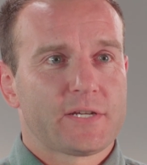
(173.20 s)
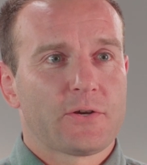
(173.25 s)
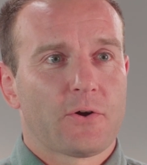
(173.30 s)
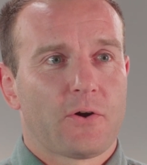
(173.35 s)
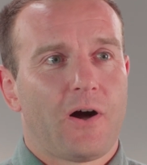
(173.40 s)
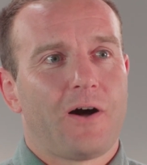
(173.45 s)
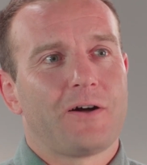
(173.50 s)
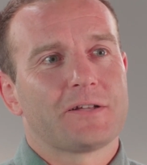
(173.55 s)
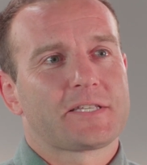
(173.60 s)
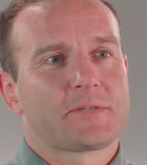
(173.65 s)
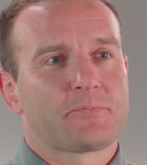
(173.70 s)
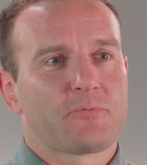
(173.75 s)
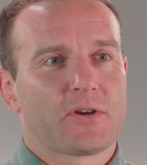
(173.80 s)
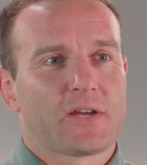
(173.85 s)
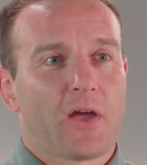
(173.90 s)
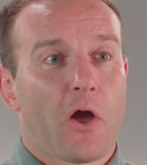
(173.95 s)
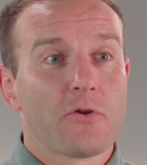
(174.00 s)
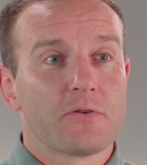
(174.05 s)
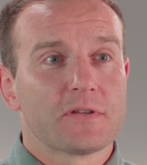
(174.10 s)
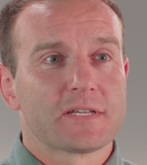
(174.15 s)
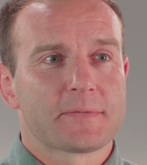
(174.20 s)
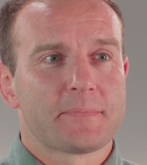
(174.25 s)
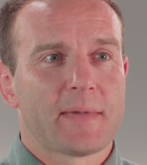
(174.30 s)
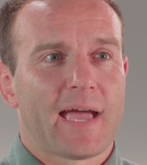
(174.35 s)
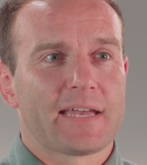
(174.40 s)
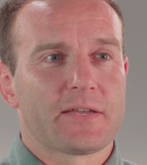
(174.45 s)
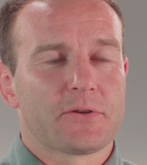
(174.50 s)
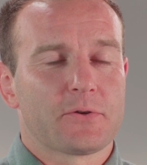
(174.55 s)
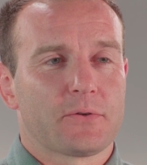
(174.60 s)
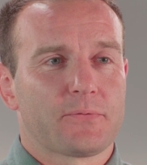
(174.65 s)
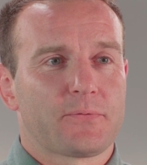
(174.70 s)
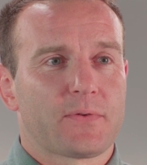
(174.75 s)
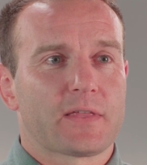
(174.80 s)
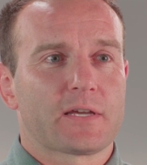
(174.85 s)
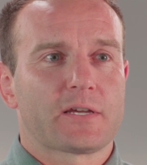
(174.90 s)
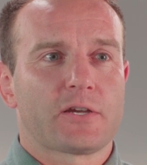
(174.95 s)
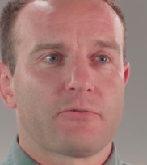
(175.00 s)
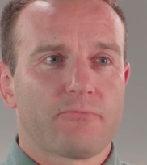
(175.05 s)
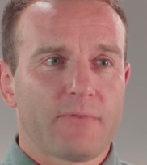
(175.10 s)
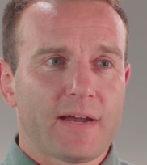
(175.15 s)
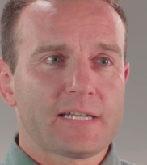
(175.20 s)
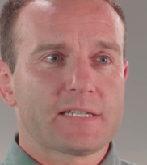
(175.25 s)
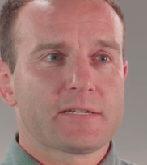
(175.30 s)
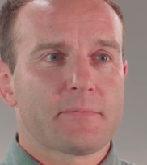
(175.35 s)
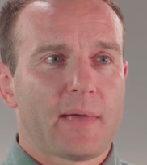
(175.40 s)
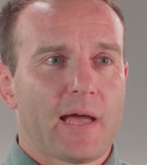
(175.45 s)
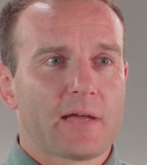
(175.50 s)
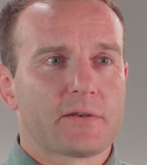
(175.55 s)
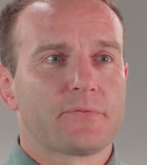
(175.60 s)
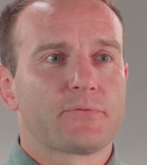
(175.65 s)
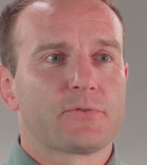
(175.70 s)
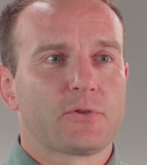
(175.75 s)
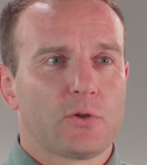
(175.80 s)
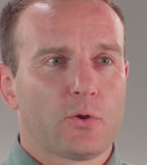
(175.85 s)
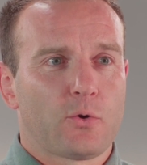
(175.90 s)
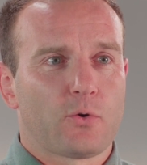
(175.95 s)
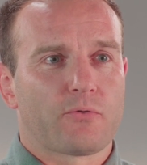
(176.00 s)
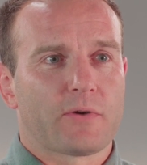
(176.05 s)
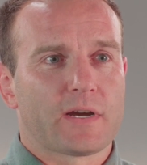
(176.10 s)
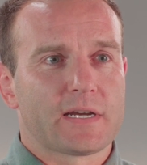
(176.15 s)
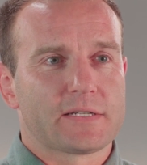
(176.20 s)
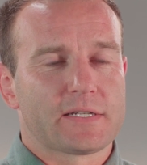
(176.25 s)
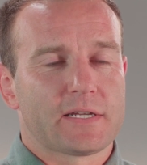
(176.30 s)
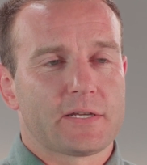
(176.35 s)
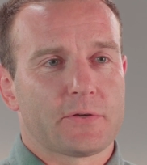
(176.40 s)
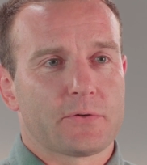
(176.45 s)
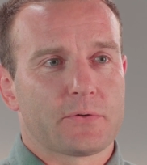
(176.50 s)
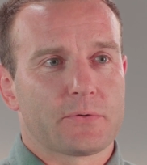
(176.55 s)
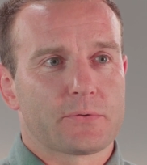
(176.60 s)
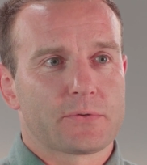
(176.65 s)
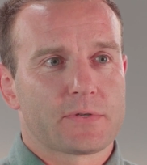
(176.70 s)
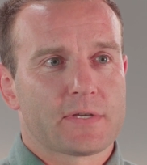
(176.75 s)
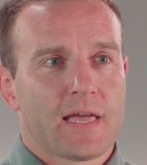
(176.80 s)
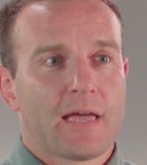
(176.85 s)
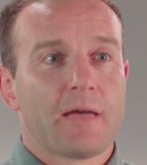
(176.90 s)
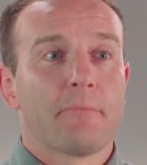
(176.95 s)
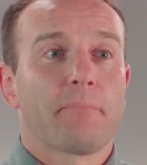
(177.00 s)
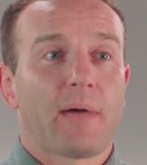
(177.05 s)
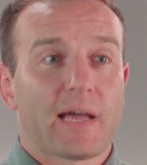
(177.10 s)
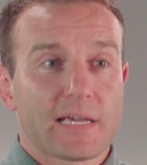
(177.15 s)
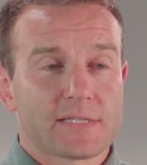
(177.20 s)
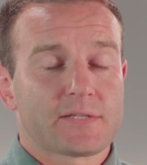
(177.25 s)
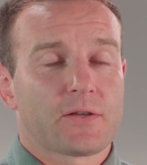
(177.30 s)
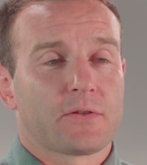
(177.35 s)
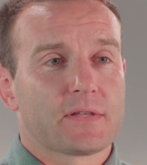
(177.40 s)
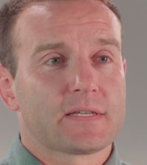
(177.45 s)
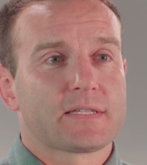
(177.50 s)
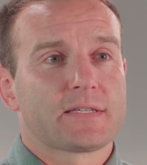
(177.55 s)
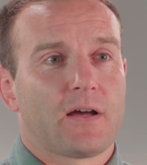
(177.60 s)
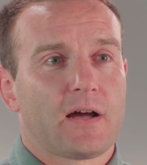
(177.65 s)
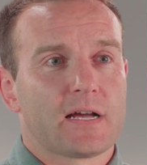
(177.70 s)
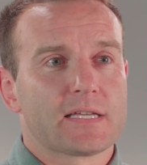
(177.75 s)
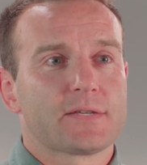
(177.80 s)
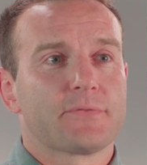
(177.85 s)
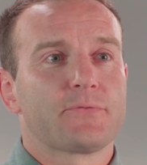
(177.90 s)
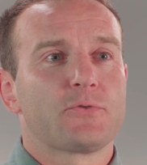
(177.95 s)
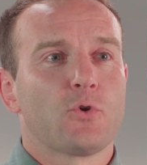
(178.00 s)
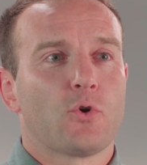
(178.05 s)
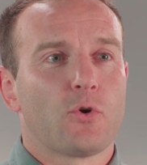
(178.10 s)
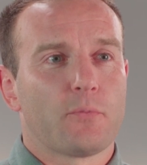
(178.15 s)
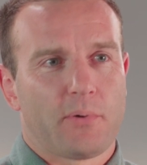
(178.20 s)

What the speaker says: your hot spring owner's manual for the correct amount of chlorine to use based on the size of your